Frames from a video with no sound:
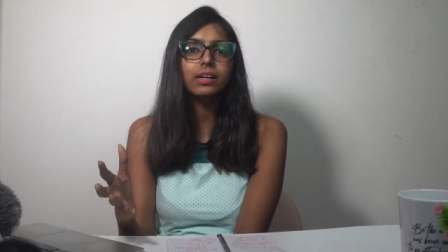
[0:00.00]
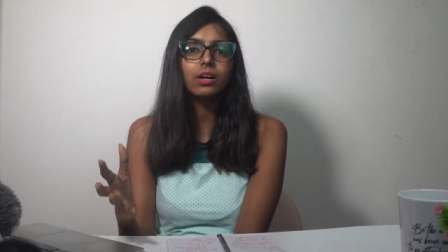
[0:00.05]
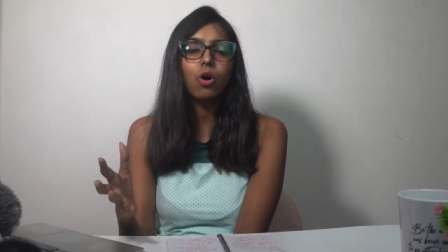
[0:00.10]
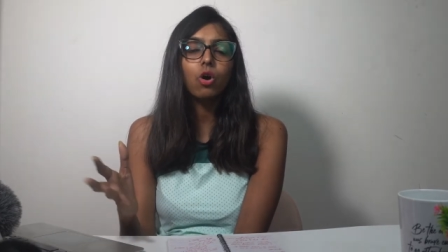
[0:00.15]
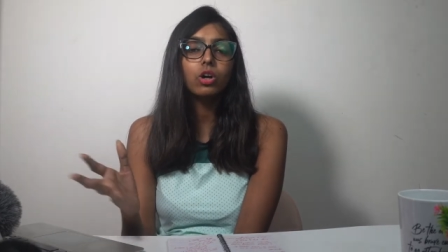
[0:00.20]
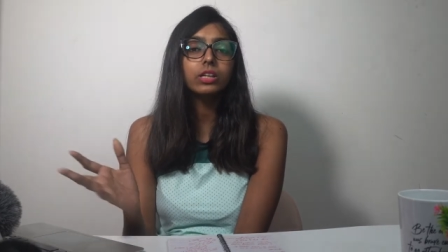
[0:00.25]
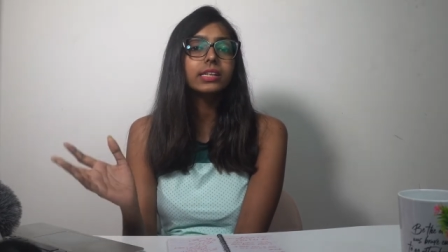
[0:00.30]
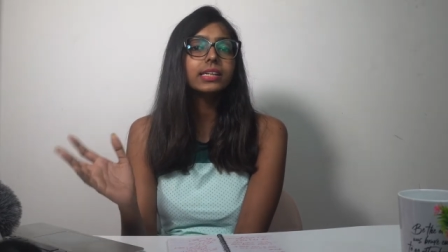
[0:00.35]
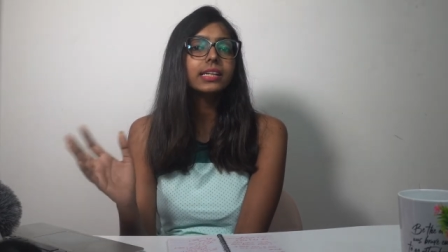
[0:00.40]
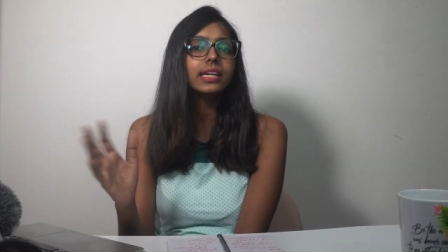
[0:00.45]

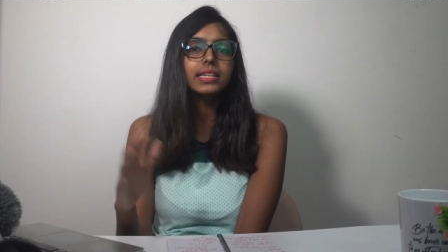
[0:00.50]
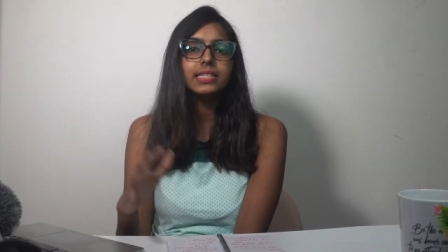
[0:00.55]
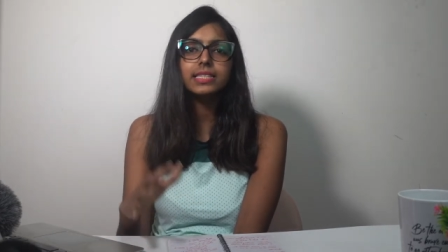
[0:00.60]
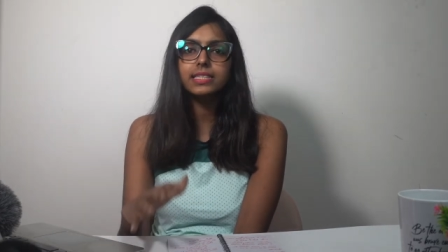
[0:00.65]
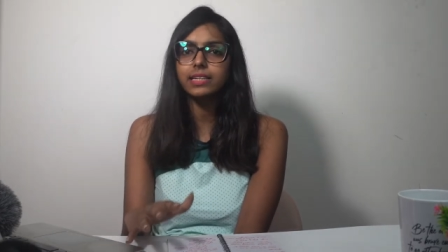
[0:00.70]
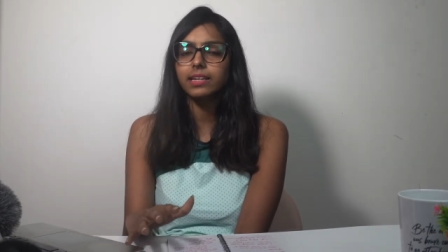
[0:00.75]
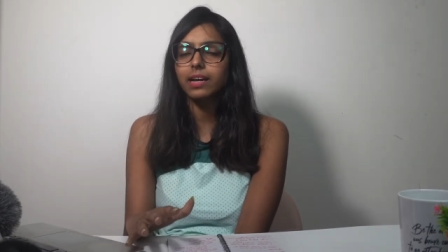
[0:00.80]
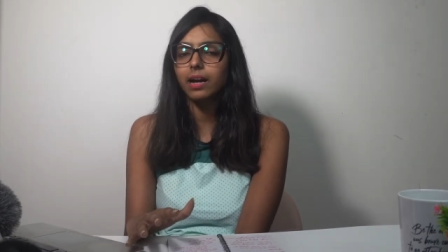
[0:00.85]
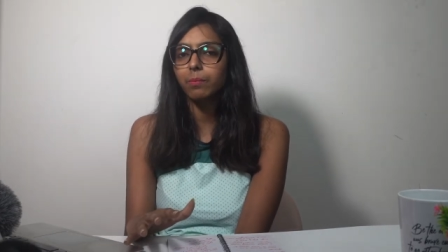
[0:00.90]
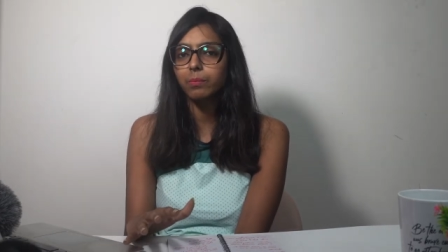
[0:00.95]
all the clients
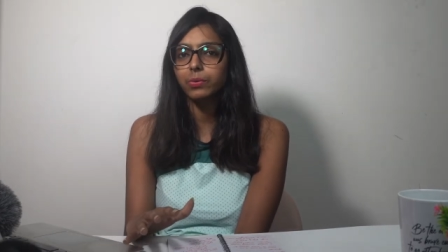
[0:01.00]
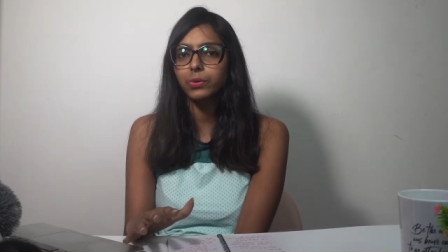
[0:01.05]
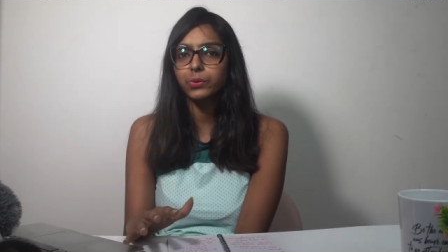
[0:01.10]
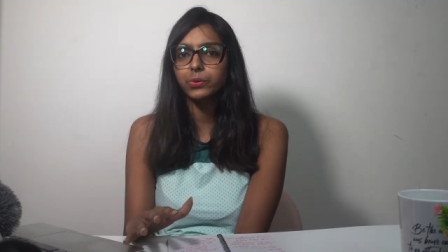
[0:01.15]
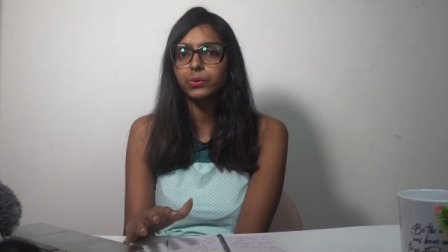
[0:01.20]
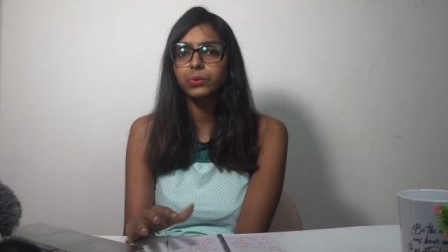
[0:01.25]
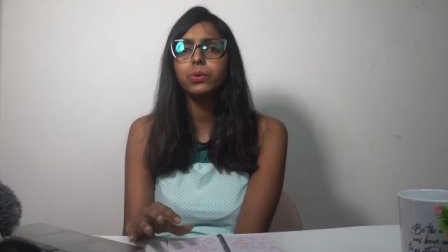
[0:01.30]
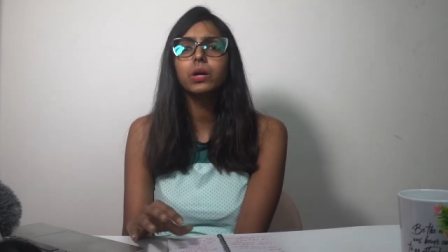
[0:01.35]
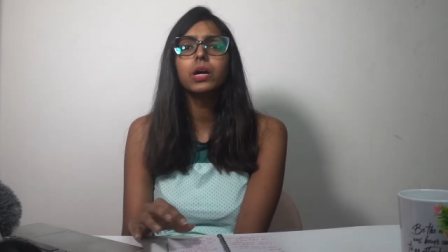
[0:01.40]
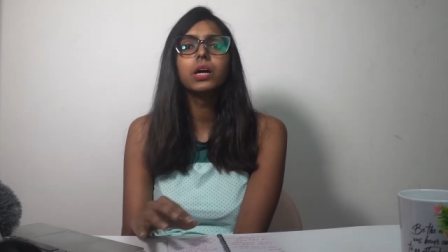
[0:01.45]
that come to
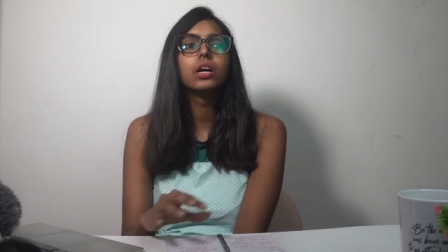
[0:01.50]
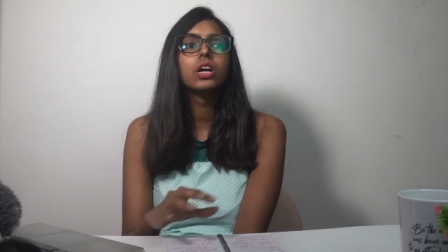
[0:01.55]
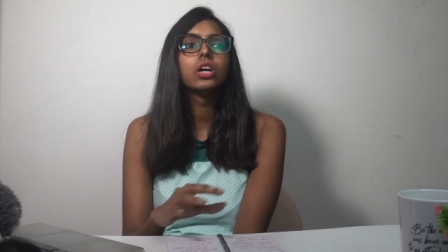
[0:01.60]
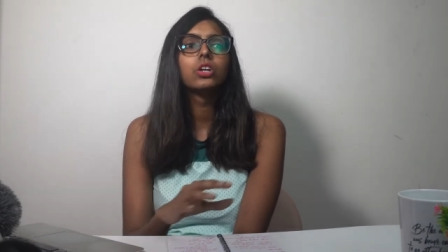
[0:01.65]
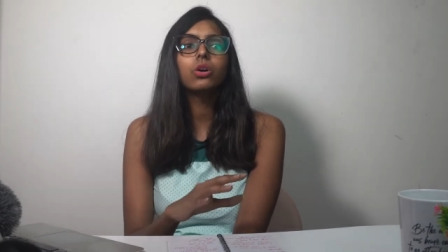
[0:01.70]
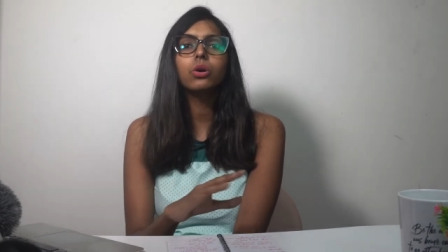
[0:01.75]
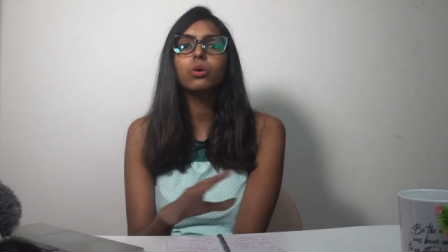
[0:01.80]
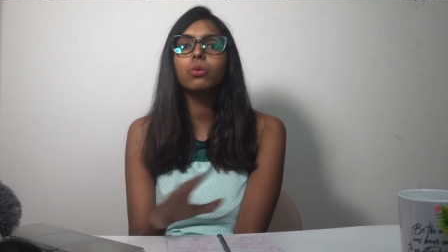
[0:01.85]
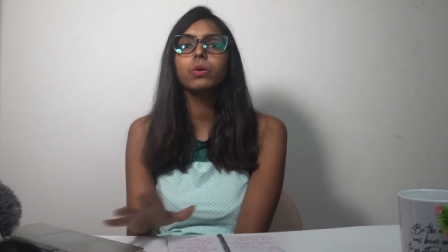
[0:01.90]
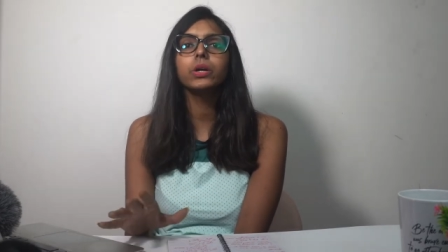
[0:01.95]
you,
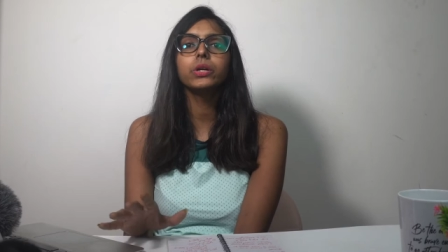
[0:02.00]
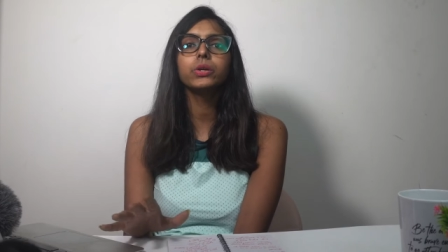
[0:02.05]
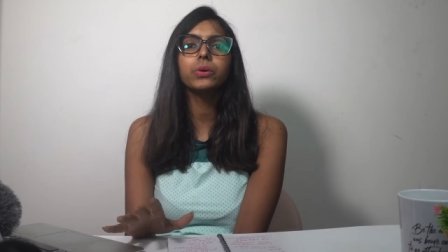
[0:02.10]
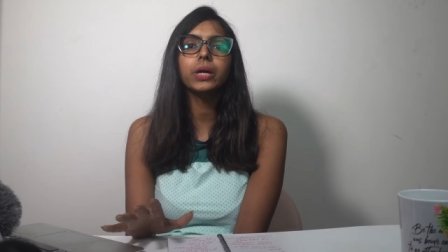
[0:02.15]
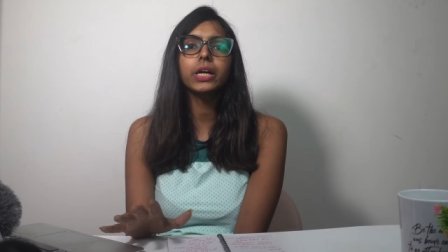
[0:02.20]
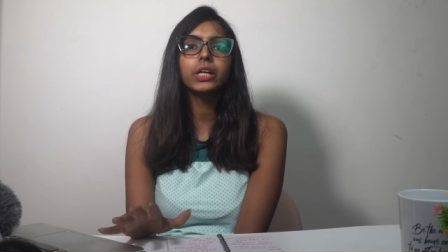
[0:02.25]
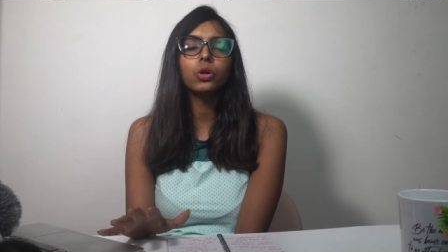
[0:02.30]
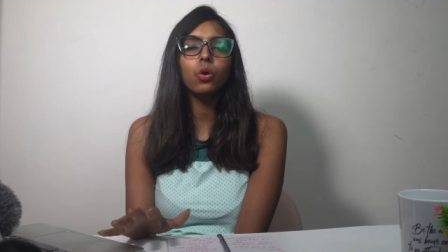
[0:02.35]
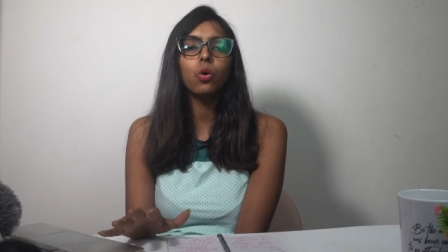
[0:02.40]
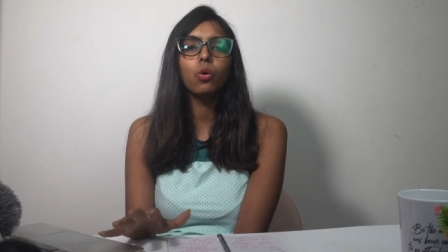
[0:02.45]
you're going to
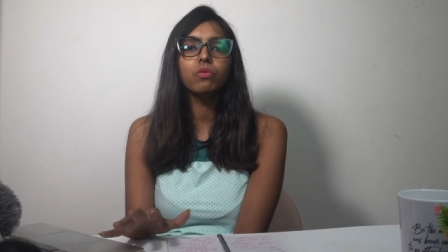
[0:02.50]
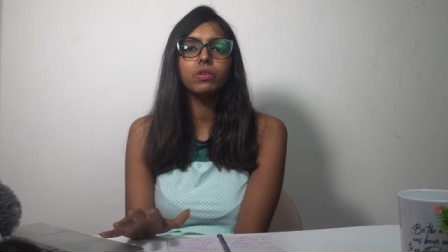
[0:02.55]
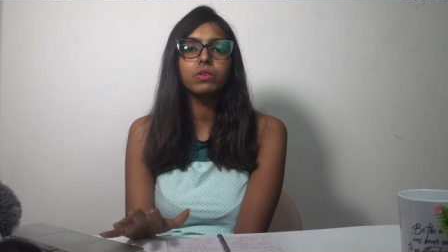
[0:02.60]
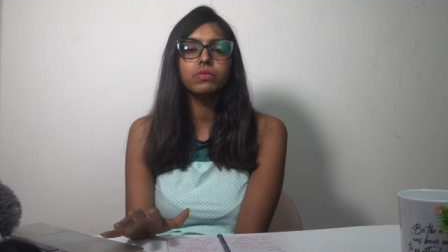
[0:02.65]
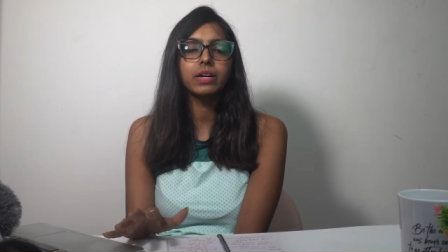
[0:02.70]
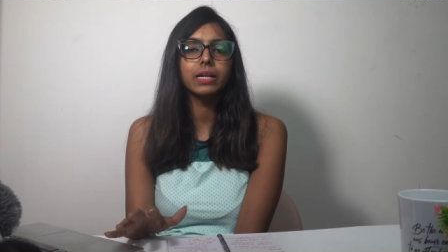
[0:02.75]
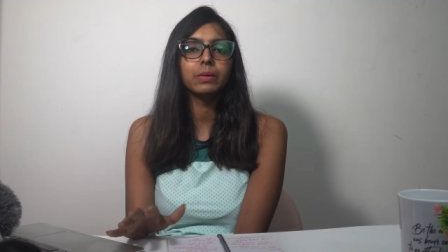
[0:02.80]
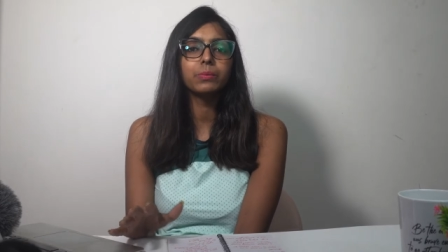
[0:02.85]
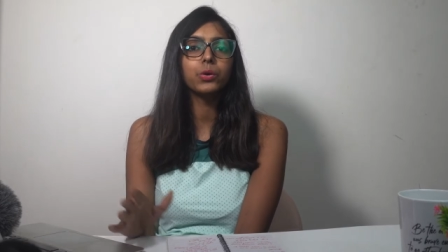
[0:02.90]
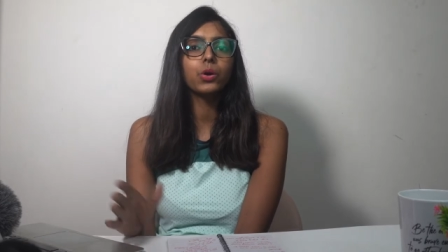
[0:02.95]
get
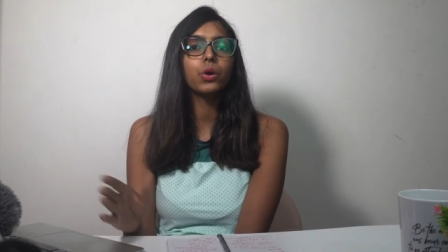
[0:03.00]
overwhelmed.